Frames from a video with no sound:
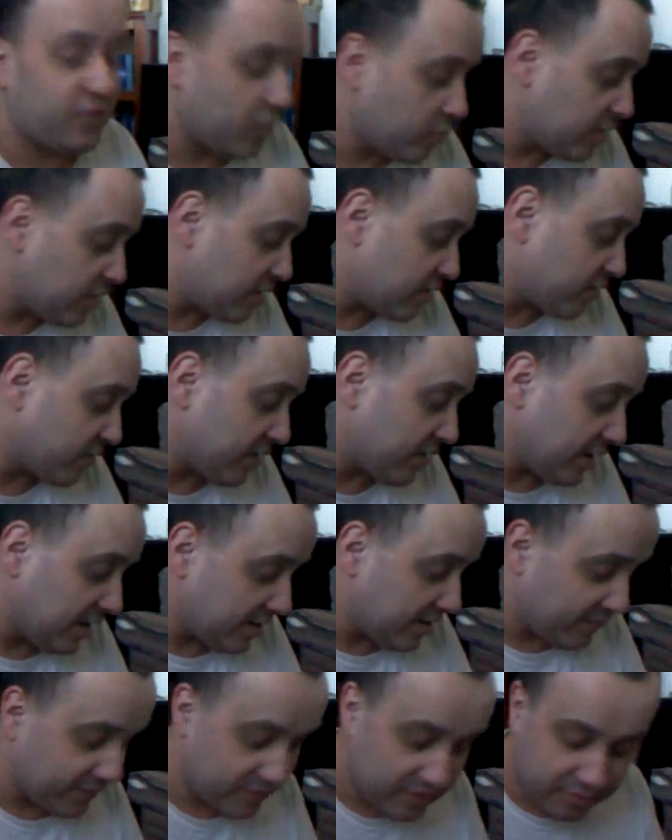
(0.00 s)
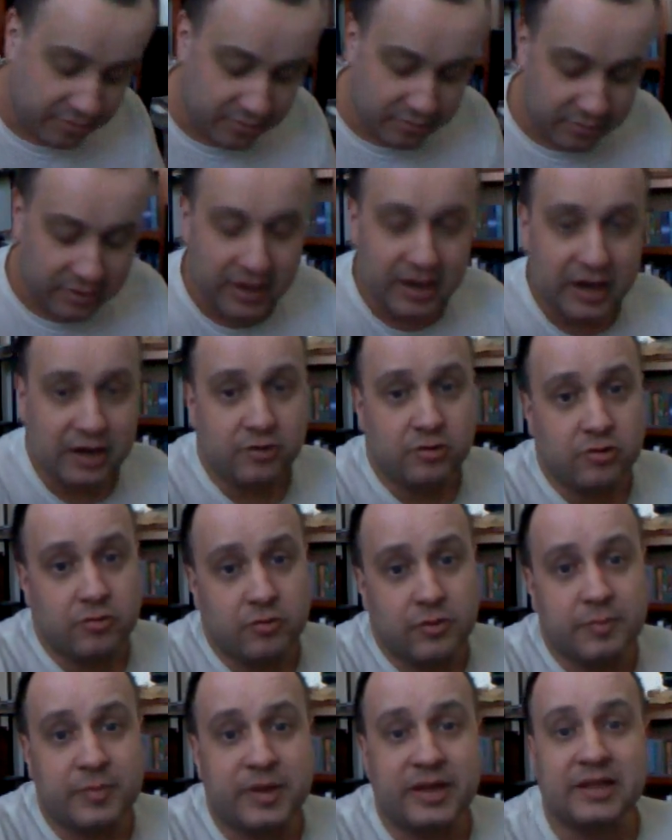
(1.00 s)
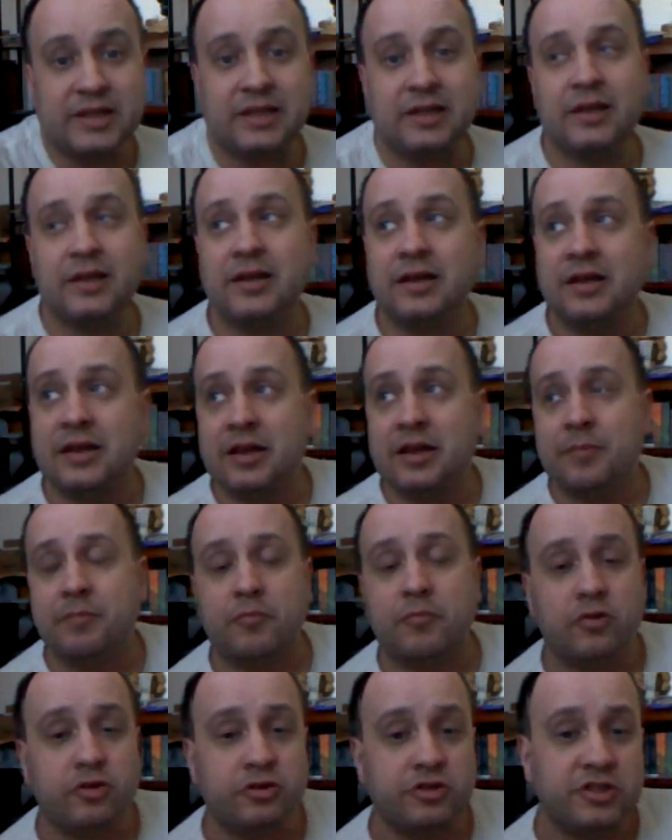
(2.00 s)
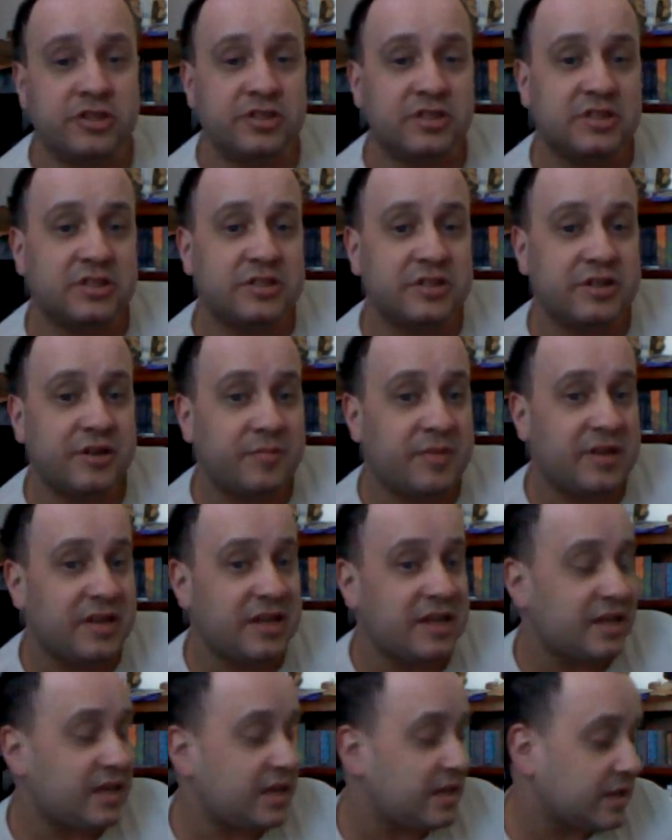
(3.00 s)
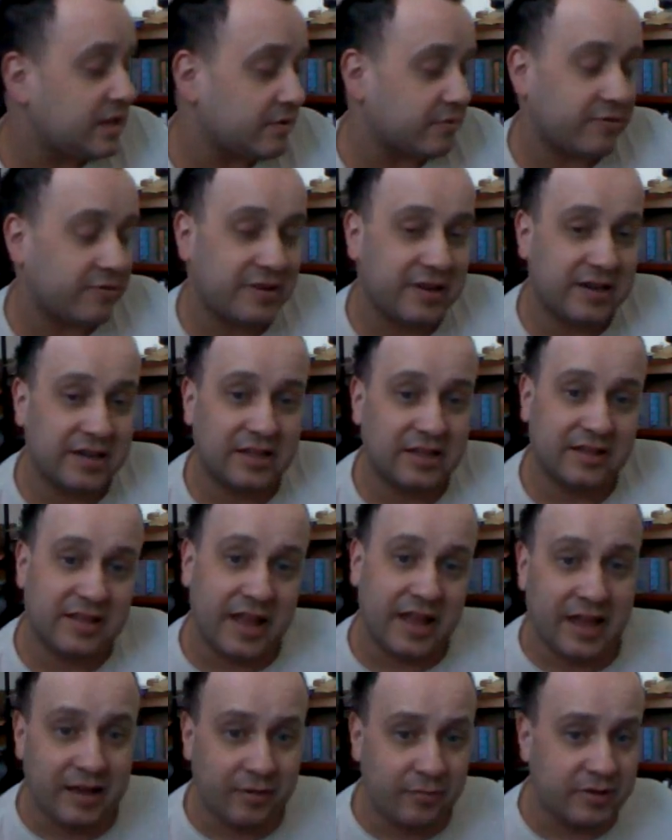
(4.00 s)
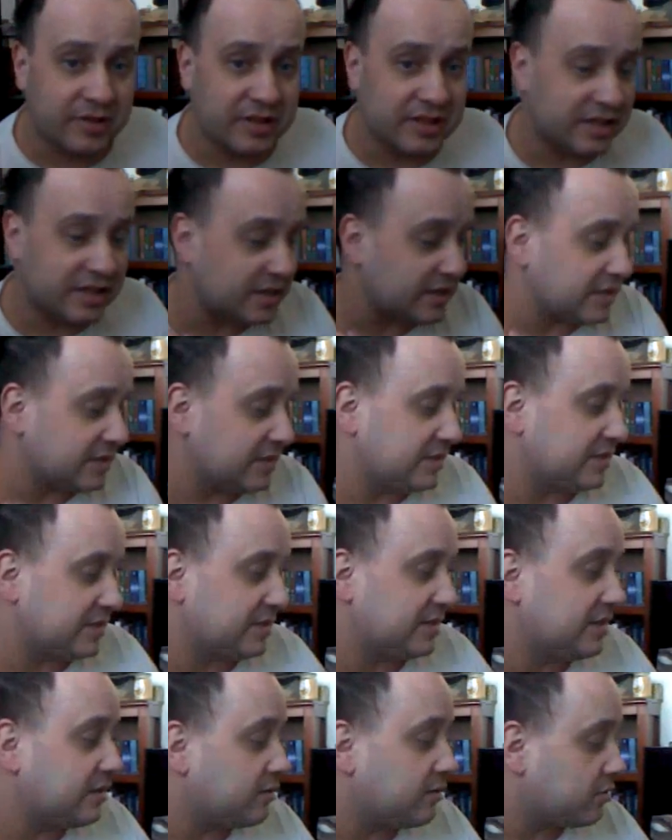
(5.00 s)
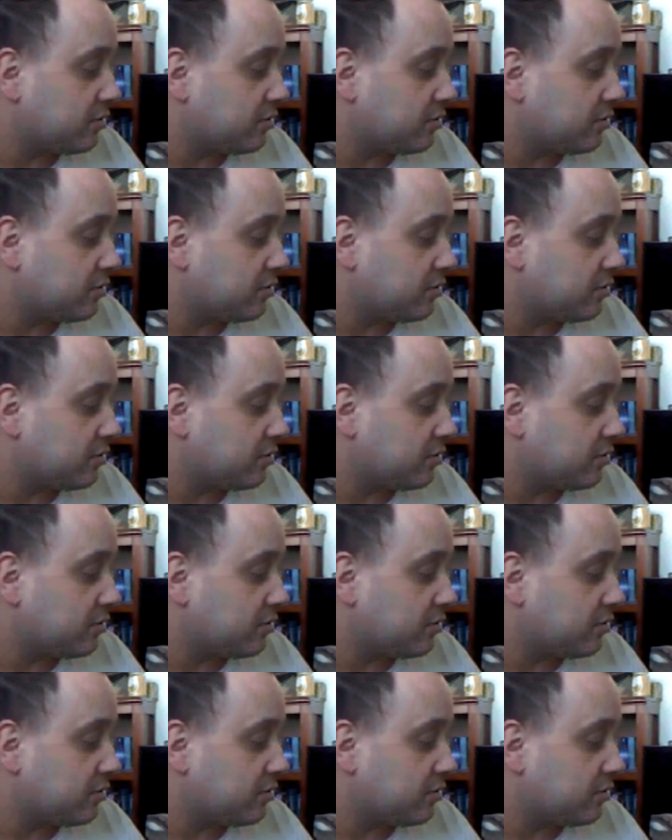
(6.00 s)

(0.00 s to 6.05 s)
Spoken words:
with trying to figure out what my margins are going to be, or any of that with it, so